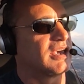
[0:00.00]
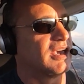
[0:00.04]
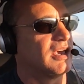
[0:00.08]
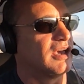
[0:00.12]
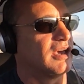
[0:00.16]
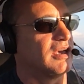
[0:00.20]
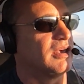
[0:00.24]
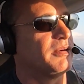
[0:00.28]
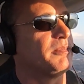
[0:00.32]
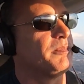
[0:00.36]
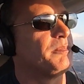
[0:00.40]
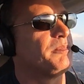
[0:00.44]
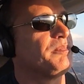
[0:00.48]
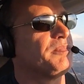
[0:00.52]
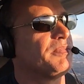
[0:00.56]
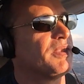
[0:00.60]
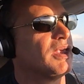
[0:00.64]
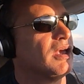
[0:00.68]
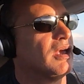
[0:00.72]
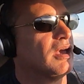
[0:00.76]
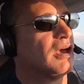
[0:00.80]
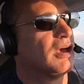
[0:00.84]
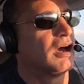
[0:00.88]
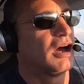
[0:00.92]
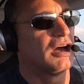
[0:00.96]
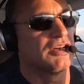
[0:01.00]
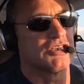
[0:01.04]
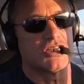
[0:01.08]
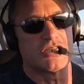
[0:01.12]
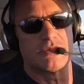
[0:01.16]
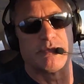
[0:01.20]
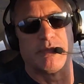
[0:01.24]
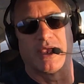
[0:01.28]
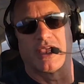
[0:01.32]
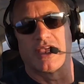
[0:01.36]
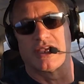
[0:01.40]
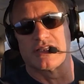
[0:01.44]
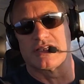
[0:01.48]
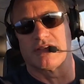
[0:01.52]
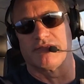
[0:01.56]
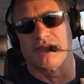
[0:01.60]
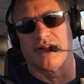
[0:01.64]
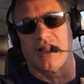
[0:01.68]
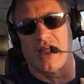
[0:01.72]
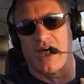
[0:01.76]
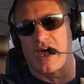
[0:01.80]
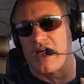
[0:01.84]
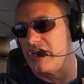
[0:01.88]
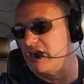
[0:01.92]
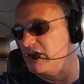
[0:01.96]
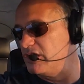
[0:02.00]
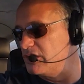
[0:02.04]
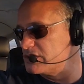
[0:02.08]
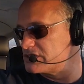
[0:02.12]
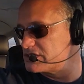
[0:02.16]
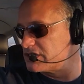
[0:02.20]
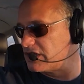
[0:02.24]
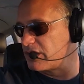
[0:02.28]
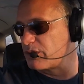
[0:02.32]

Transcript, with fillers: in, uh, just because of a lot of use,